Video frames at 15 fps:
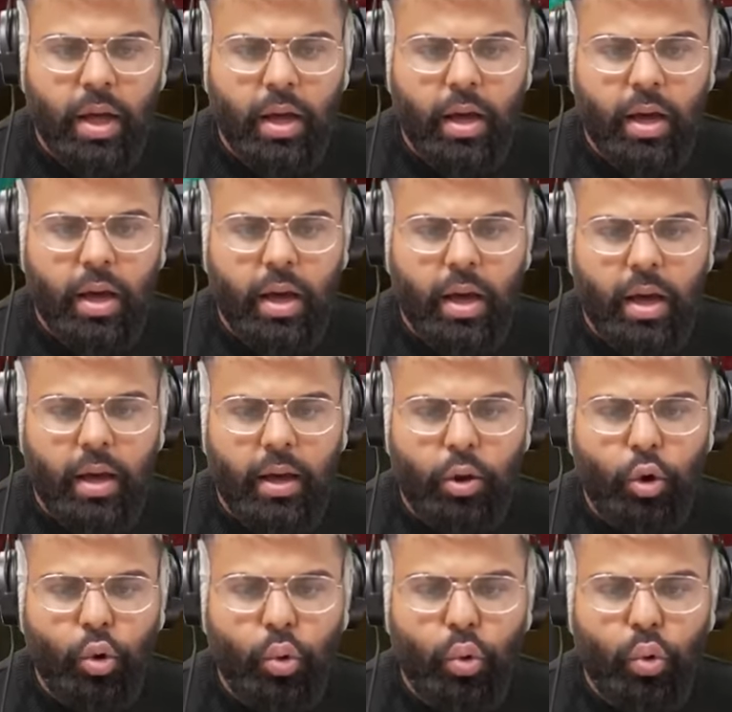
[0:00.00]
Uh,
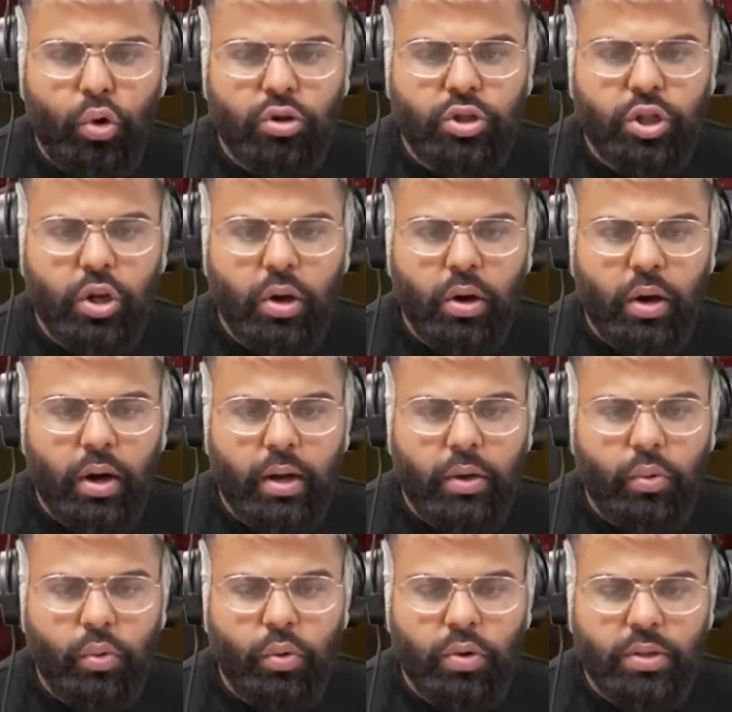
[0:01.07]
no, sir, I
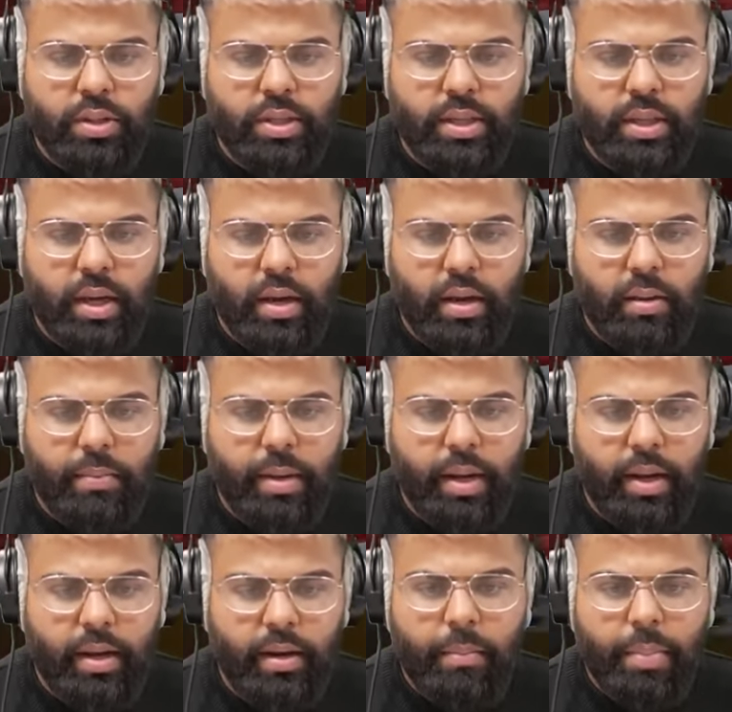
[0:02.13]
do not see a
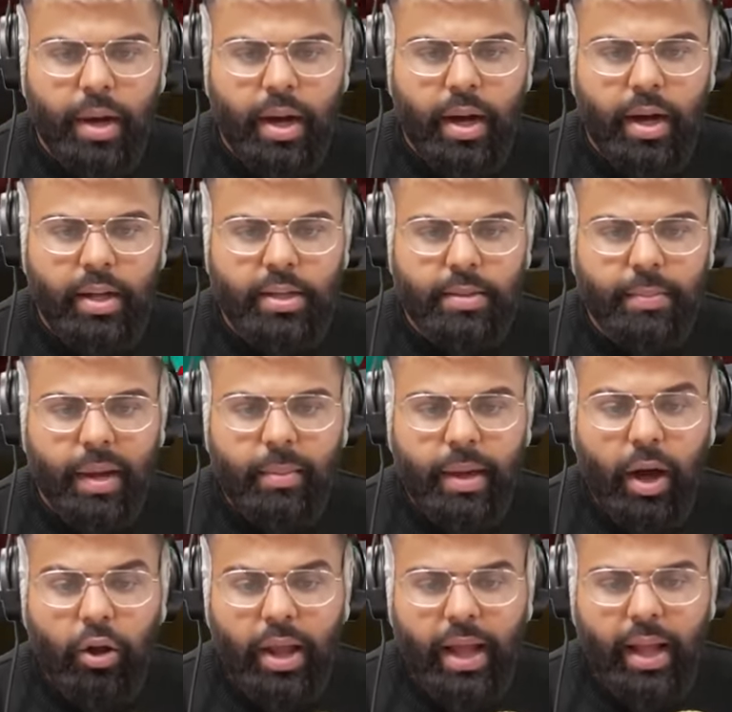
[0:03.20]
piglin. But maybe,
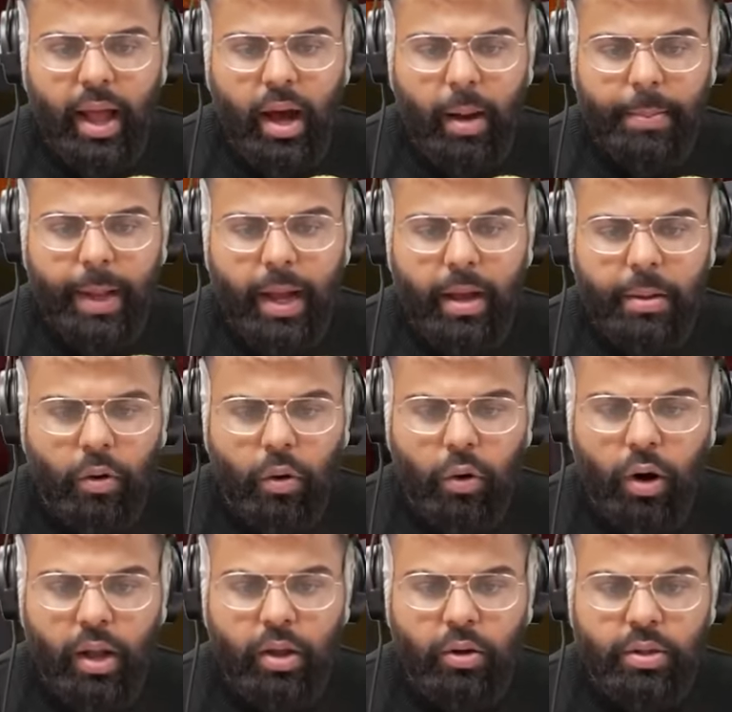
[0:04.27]
oh, there, there, up there.
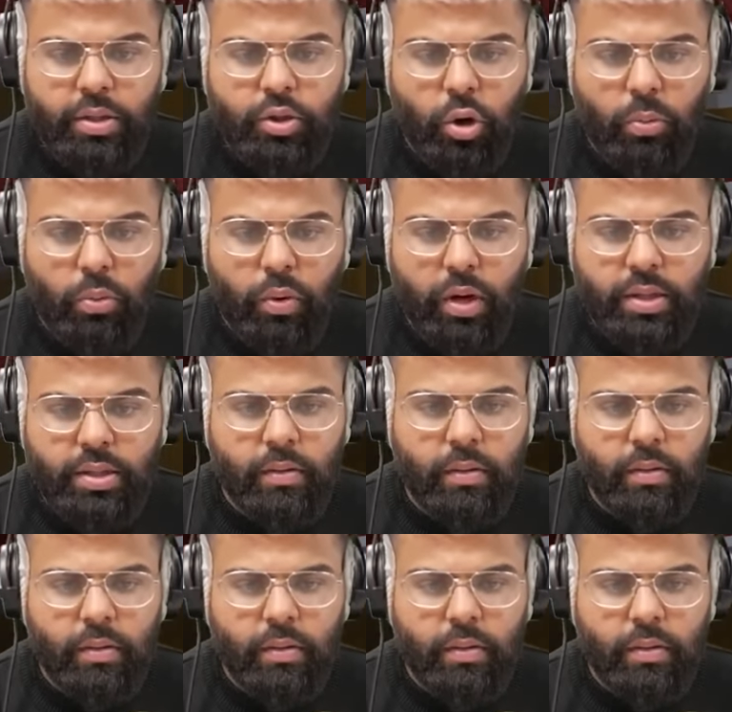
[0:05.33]
Or are those normal ones?